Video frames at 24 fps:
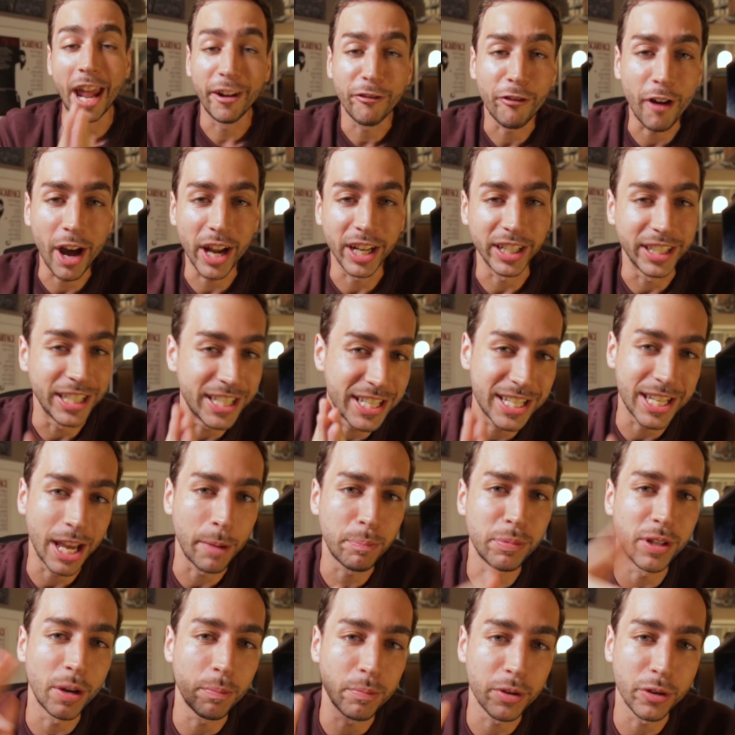And finally,
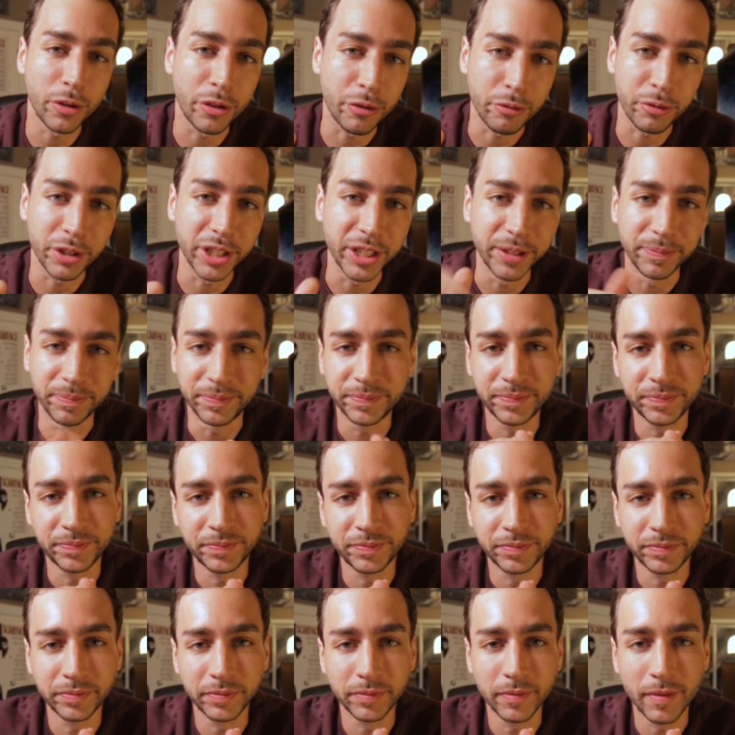step number 3,
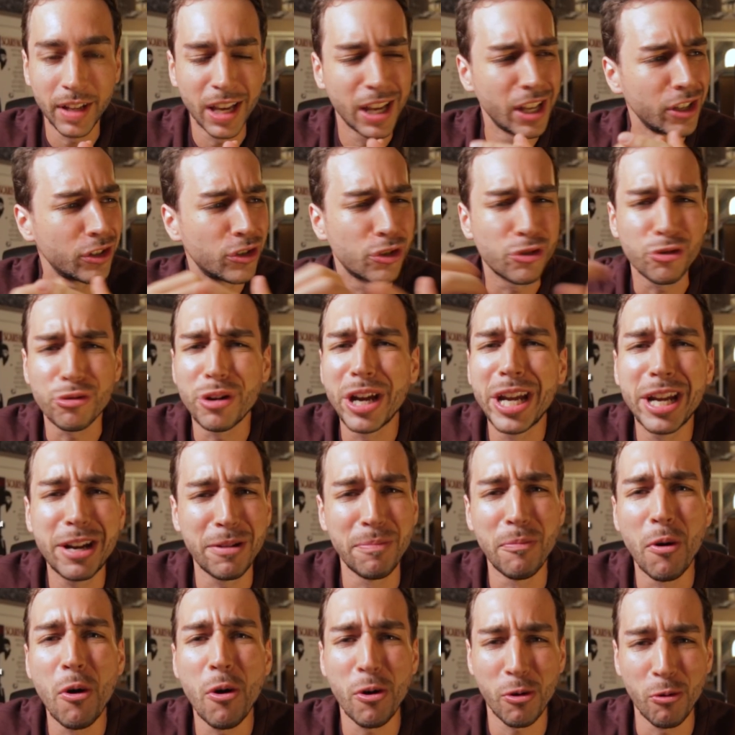
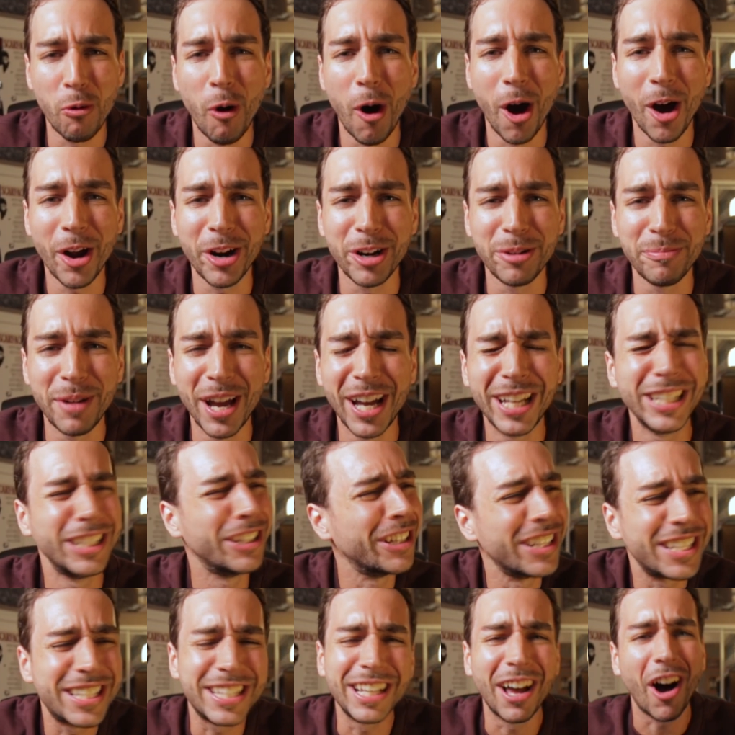drink more water, man.